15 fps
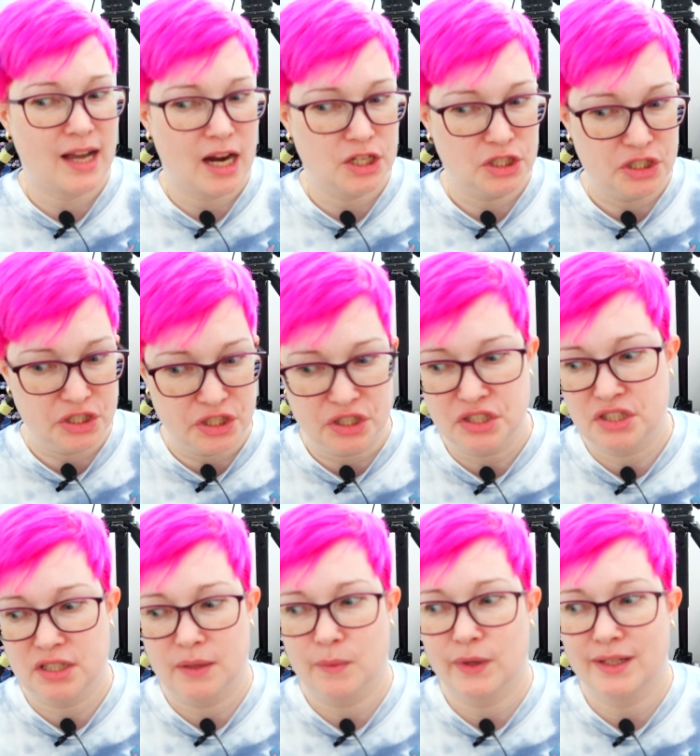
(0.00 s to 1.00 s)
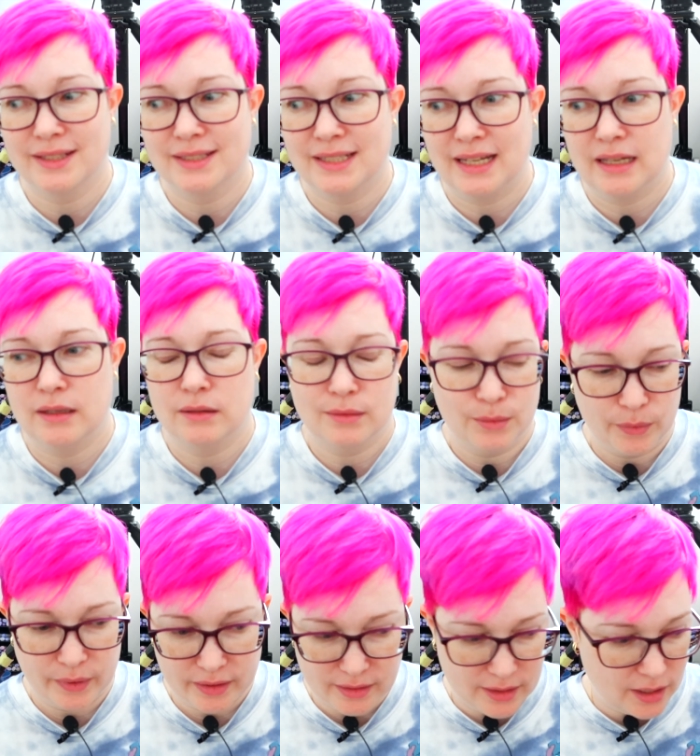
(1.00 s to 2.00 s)
I just didn't want to deal
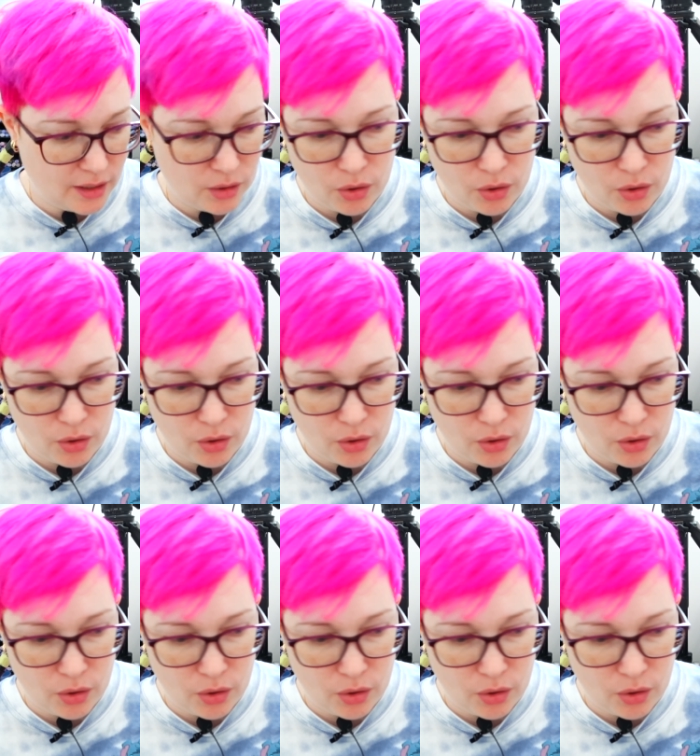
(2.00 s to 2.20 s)
with the